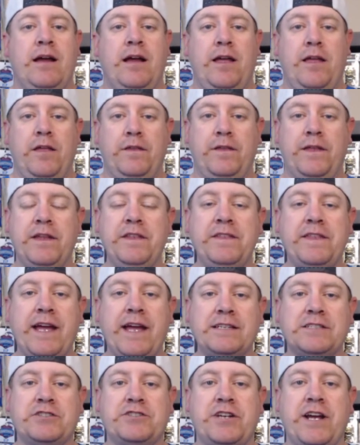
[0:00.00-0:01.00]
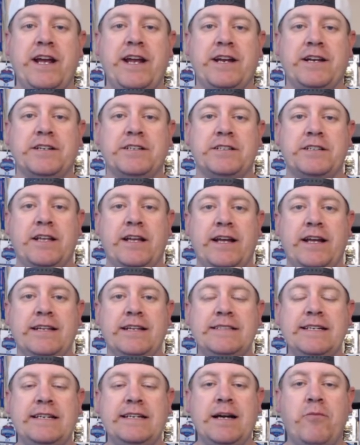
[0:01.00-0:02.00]
Then things changed.
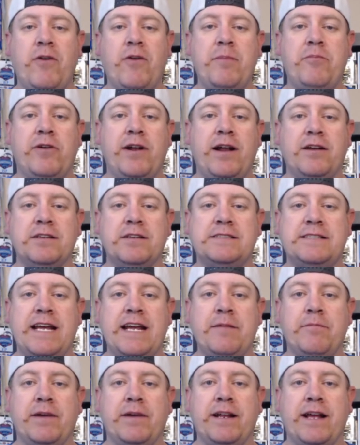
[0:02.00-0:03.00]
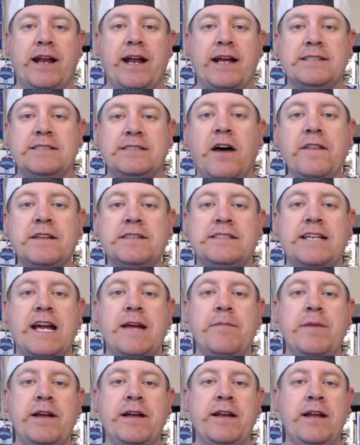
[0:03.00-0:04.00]
NCAA put out a statement, and I saw the
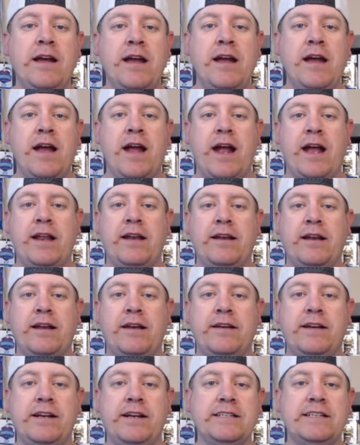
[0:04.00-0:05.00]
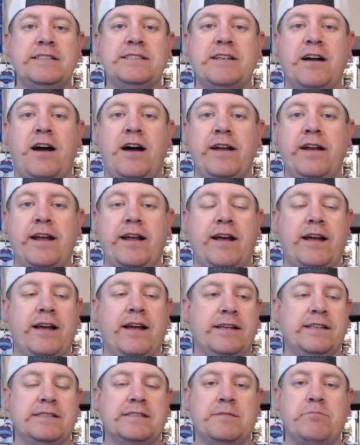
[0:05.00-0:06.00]
statement and initially saw it
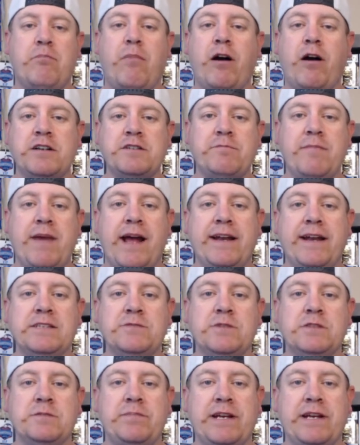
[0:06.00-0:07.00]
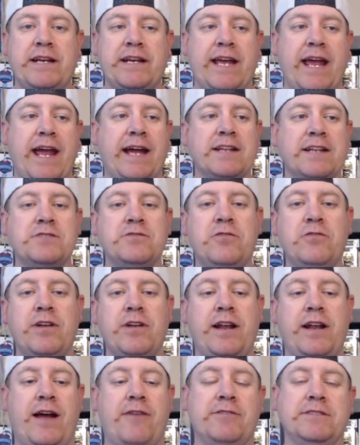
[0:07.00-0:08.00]
as March Madness was being canceled,
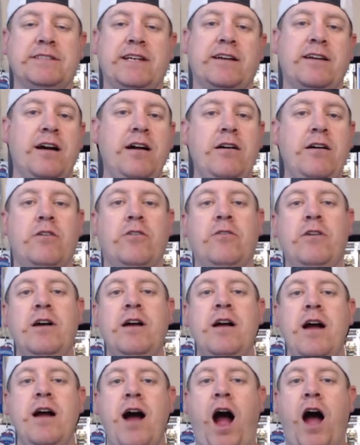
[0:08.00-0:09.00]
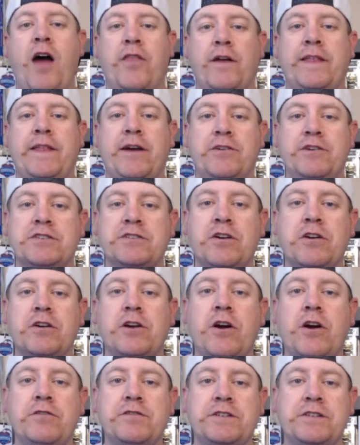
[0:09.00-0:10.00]
and I was like, oh, I thought they were just going
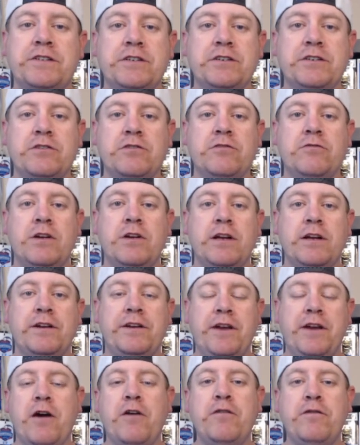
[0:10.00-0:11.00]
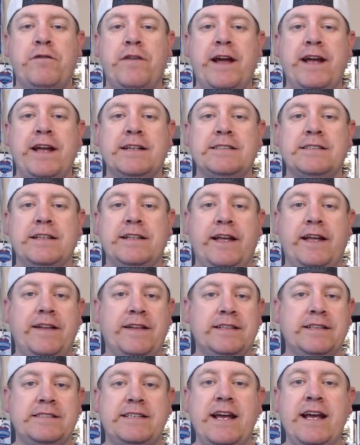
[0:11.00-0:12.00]
to go to no fans in
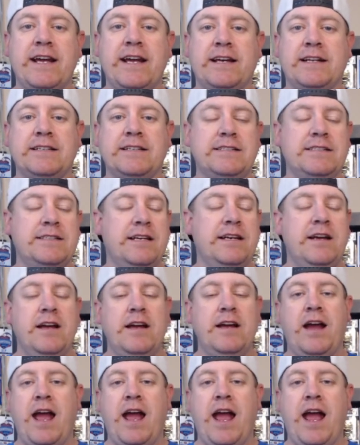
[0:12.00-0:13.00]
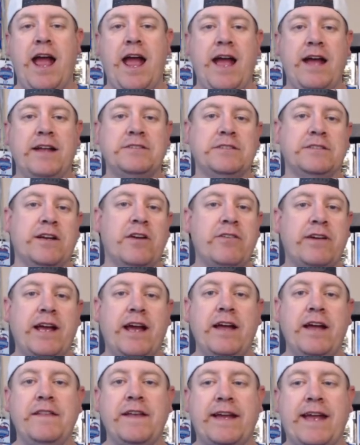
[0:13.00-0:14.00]
the stands. And so I was like,
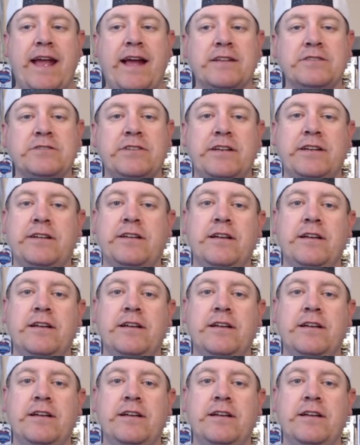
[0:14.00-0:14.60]
okay, they canceled it.